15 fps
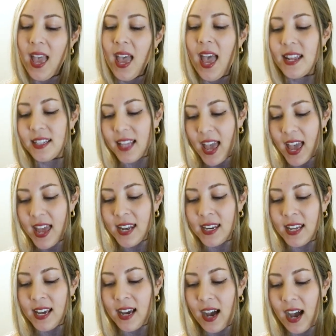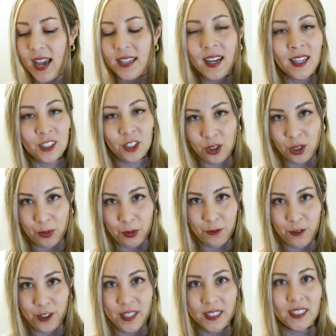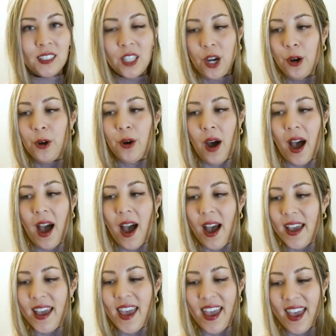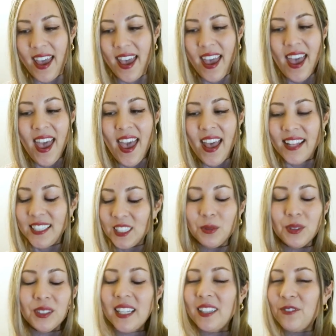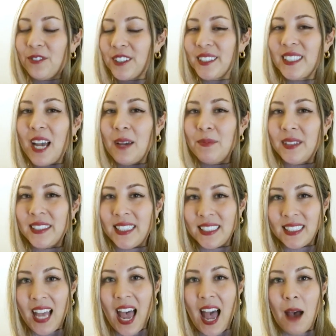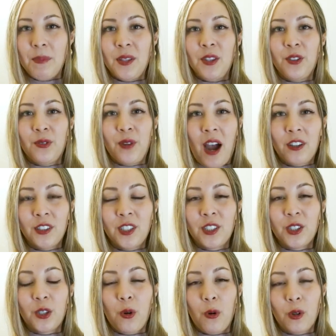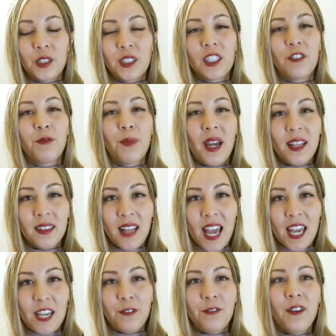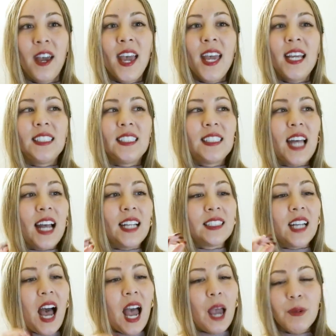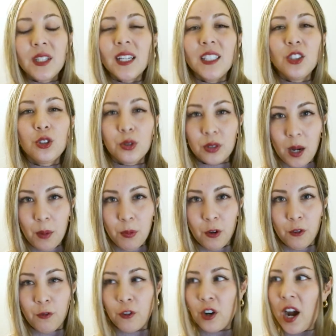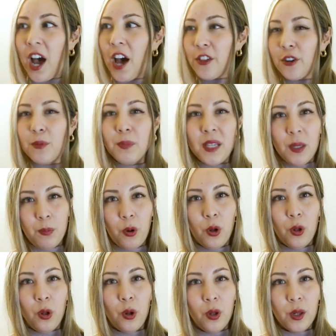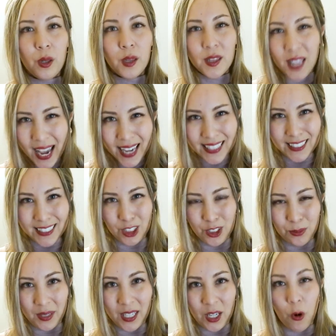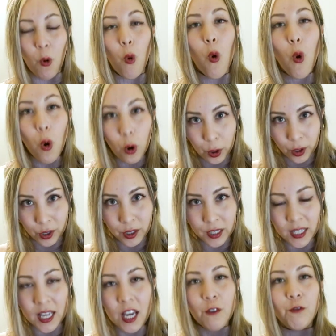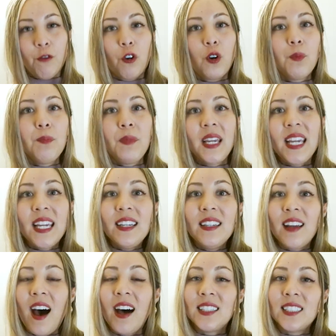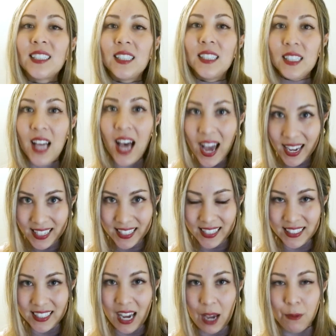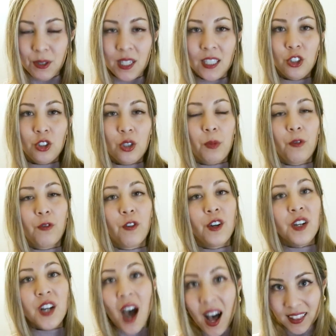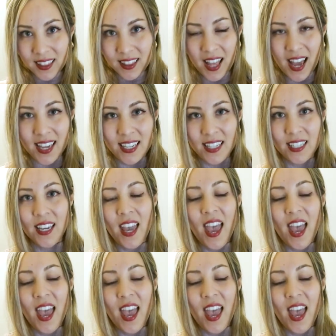And then I got in trouble for it. So and this was not the first time this has happened throughout the course of my life, is that I would get in trouble for other people lying to me or for me not lying. I would get in trouble for not lying.